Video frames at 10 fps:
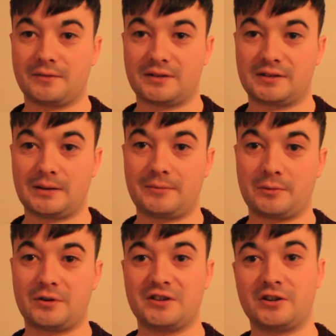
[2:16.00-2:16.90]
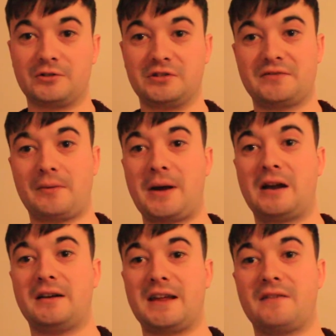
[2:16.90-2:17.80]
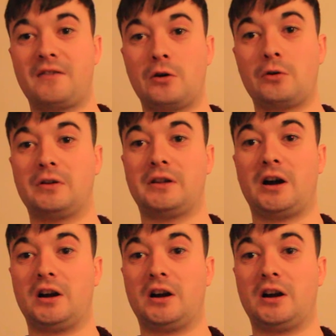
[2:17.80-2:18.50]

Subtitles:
Celebrity one, you know, sort of a parody of the whole